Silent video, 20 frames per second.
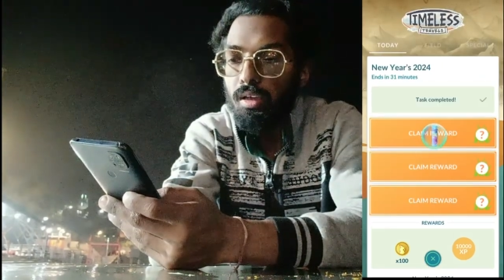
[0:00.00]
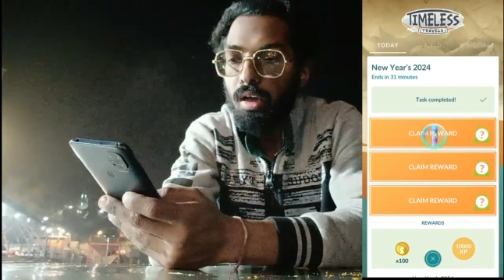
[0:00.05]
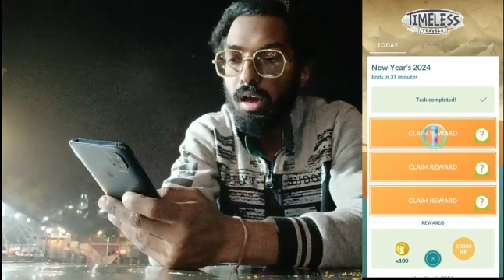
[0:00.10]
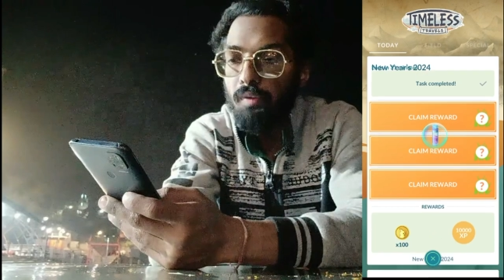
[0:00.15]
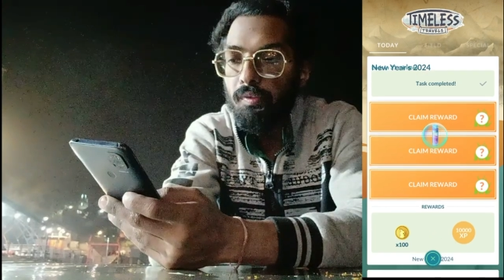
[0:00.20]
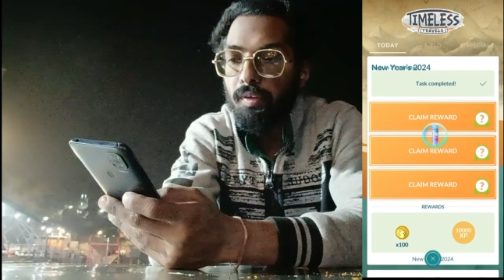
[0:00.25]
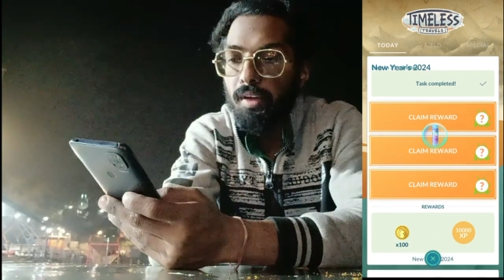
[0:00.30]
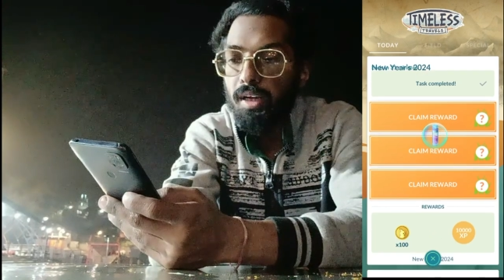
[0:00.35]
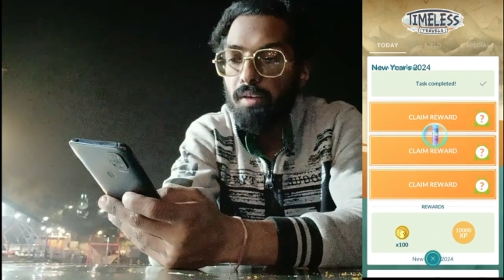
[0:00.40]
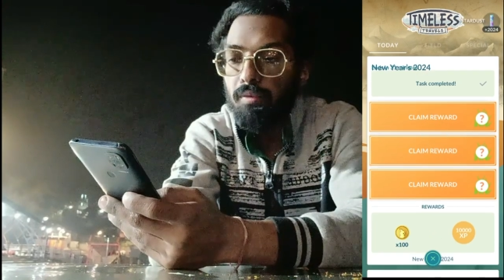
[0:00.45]

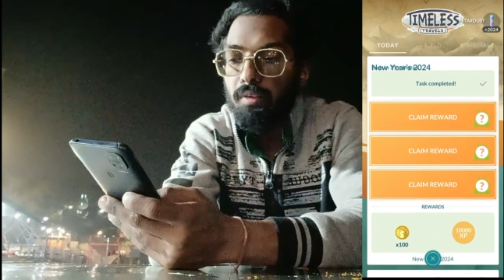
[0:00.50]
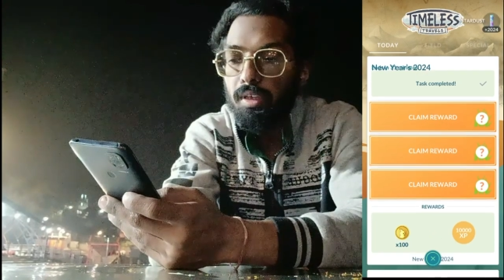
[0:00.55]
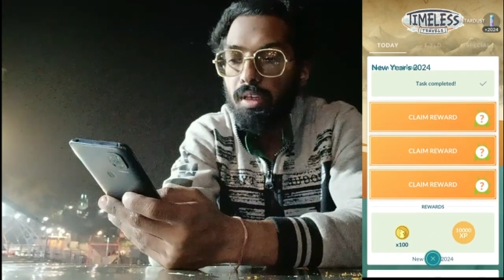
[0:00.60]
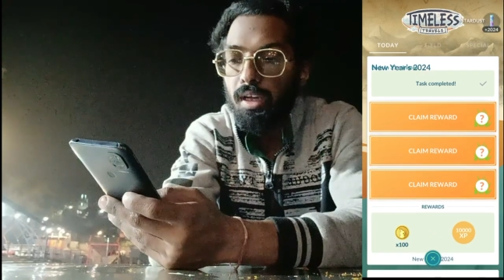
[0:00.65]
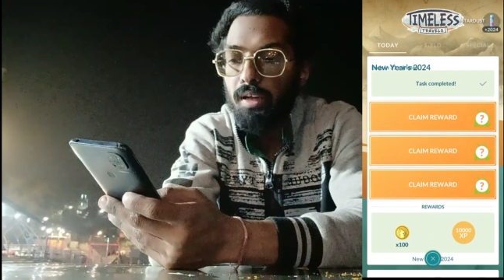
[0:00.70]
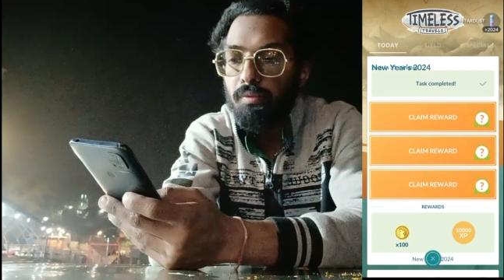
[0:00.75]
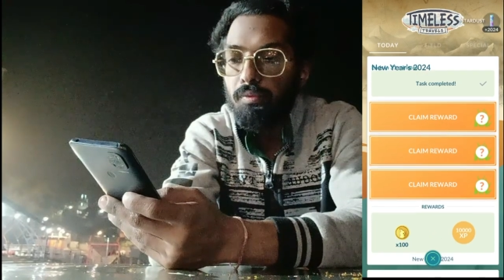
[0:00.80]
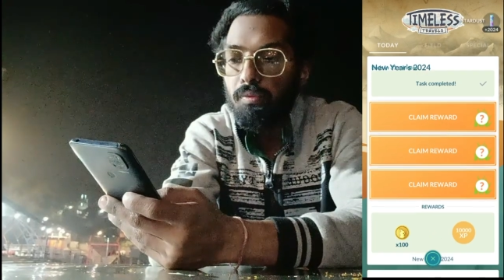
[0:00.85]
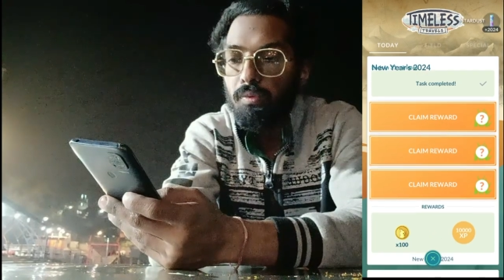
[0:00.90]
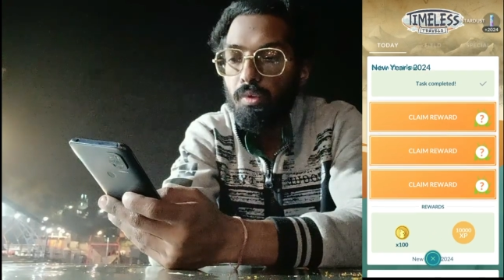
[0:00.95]
after that we
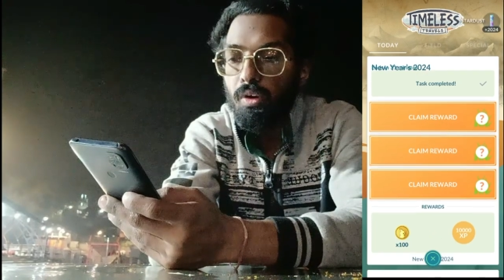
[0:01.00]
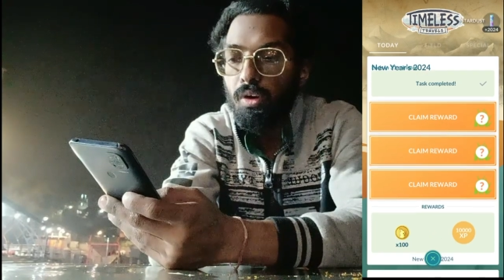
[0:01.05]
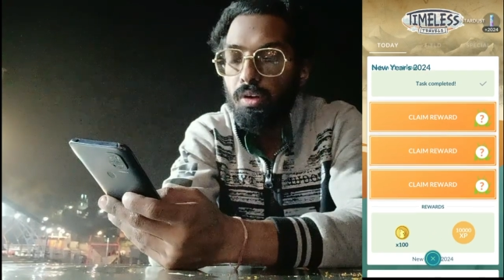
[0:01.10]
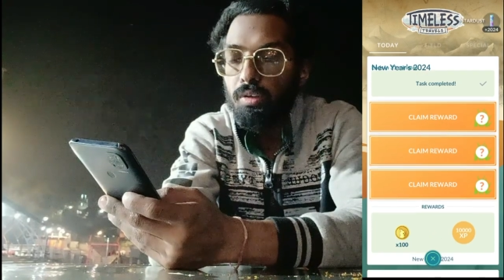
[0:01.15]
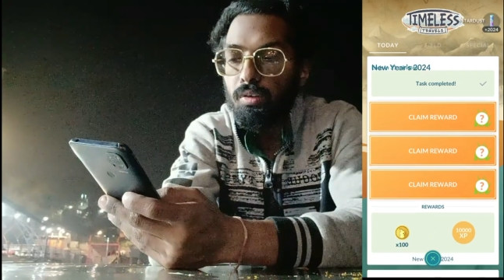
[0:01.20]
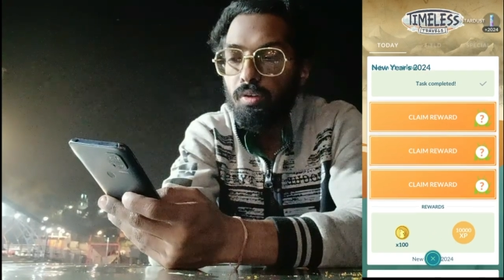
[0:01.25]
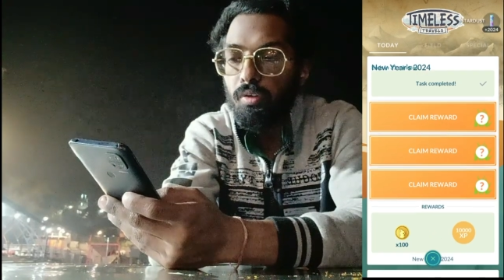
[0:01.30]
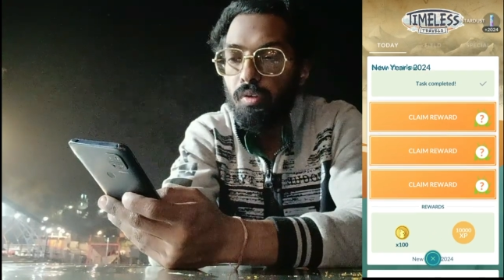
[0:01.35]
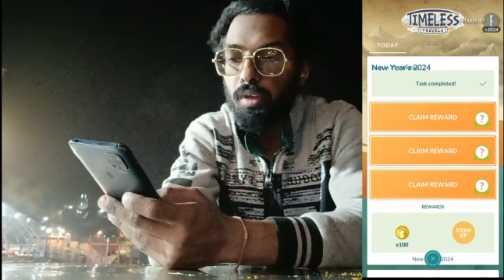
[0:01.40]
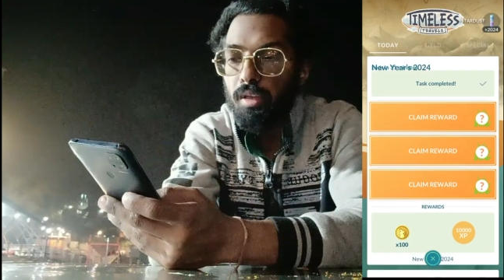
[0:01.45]
have got
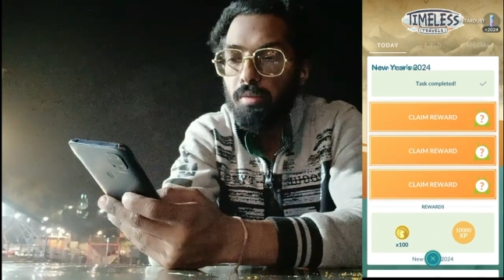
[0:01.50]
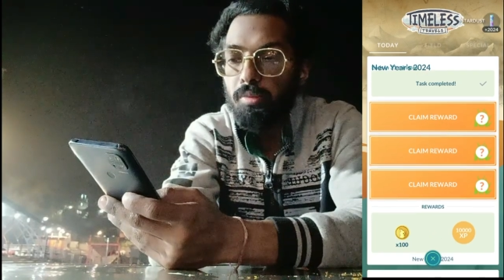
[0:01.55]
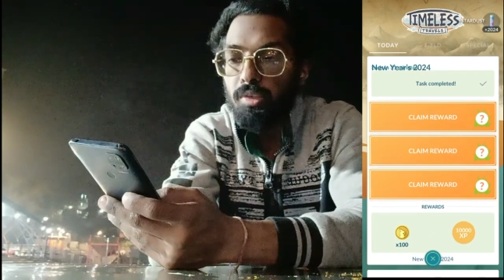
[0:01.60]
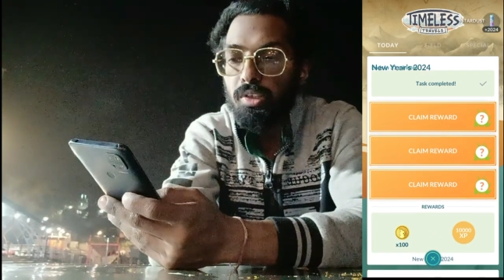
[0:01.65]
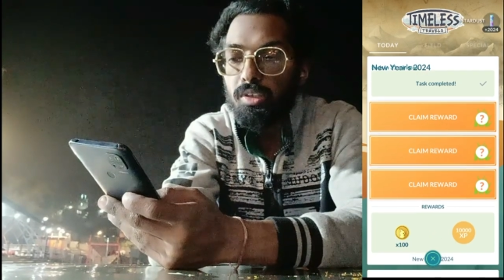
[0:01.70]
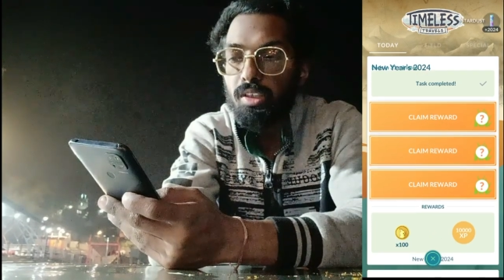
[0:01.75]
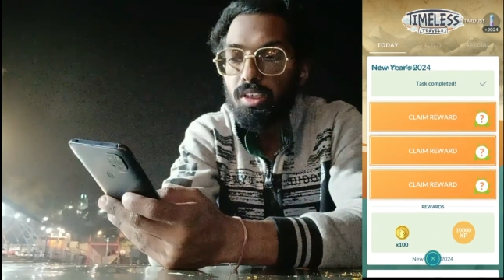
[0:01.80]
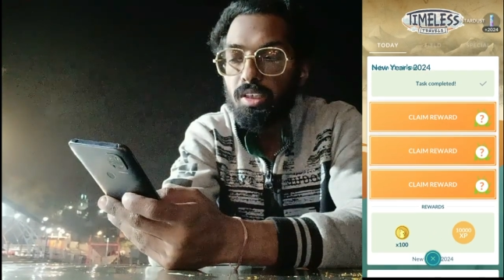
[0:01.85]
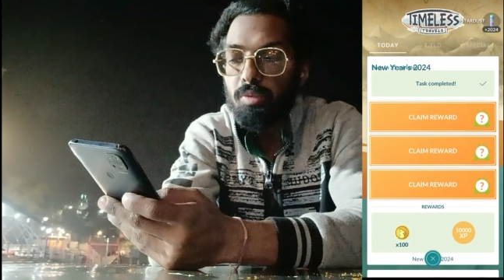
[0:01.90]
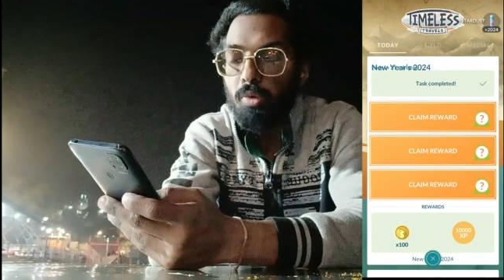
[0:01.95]
three
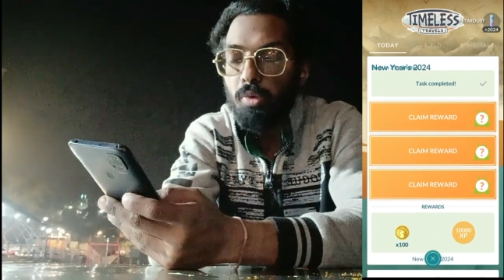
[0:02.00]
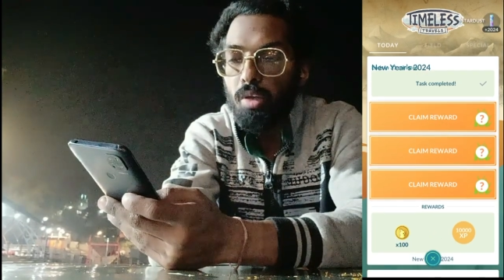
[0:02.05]
mysterious